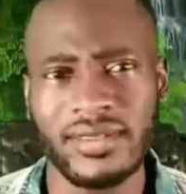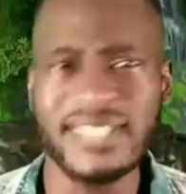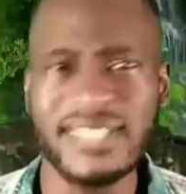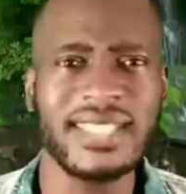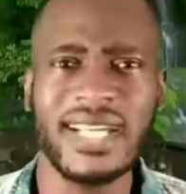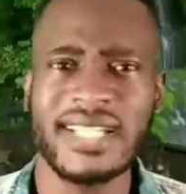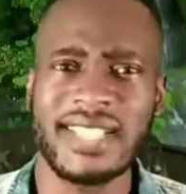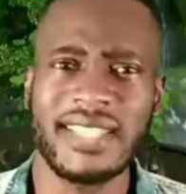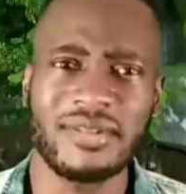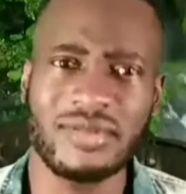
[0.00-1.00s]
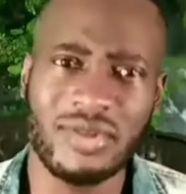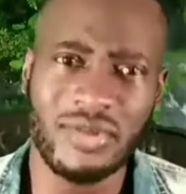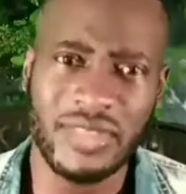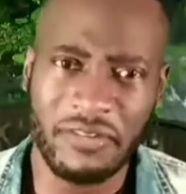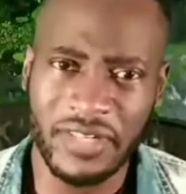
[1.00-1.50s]
This thing has nothing to do
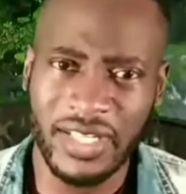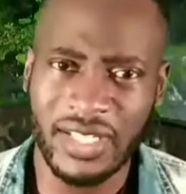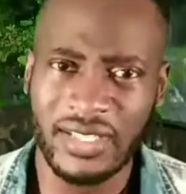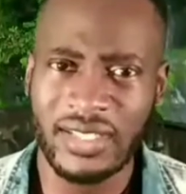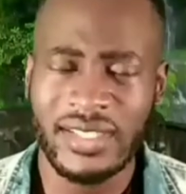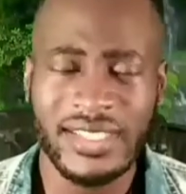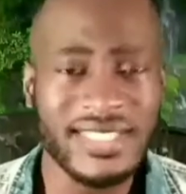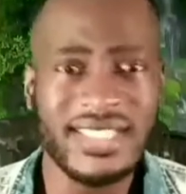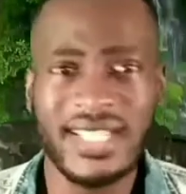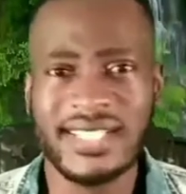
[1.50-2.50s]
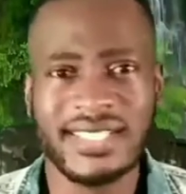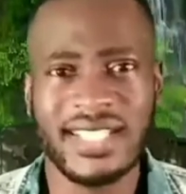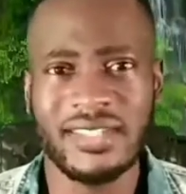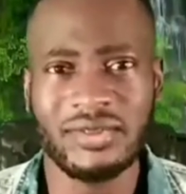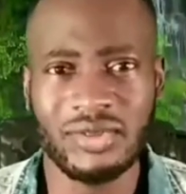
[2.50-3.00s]
with Africa. This thing has
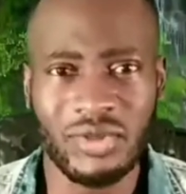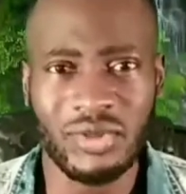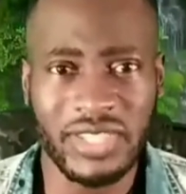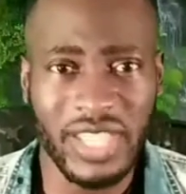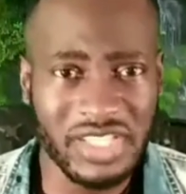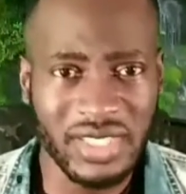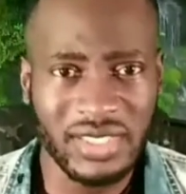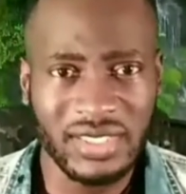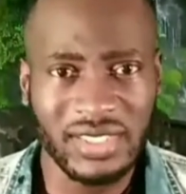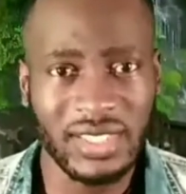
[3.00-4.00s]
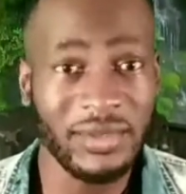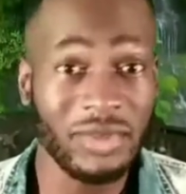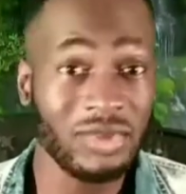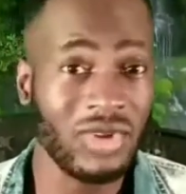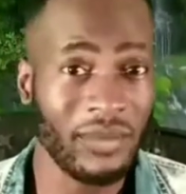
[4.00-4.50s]
nothing to do with Asia. Let me
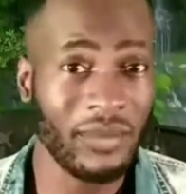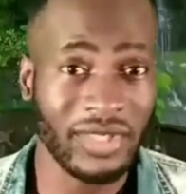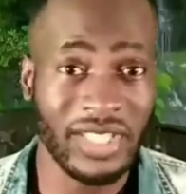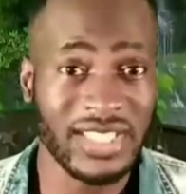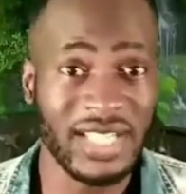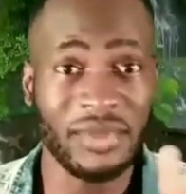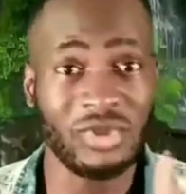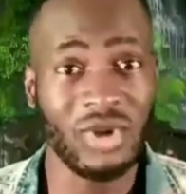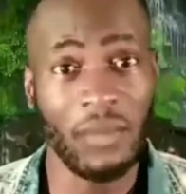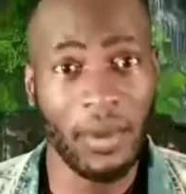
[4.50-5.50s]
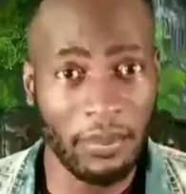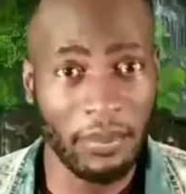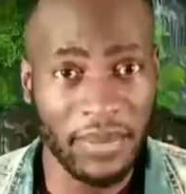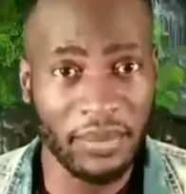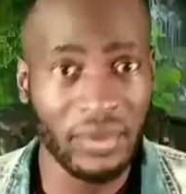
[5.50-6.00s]
not talk about Asia. Let me talk about my
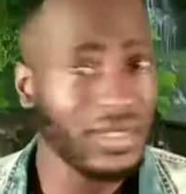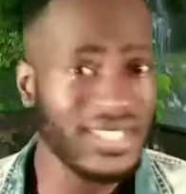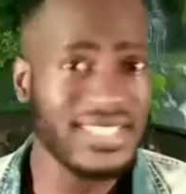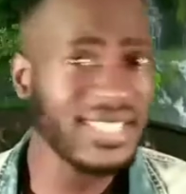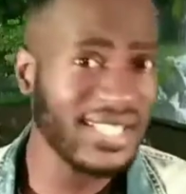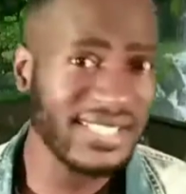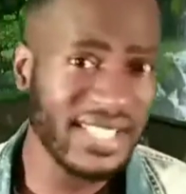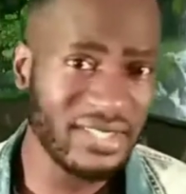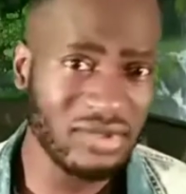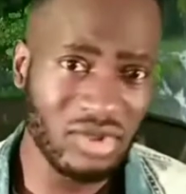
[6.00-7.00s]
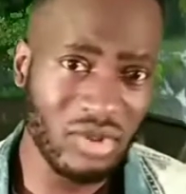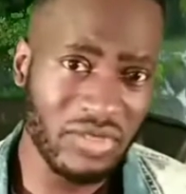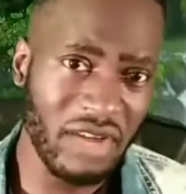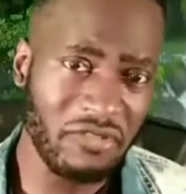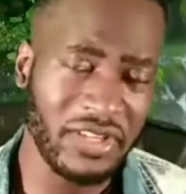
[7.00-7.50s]
people. This thing has nothing to do
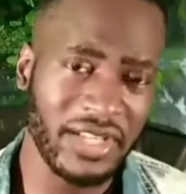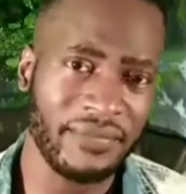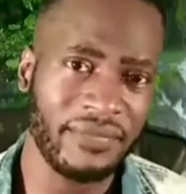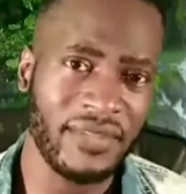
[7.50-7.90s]
with Africa.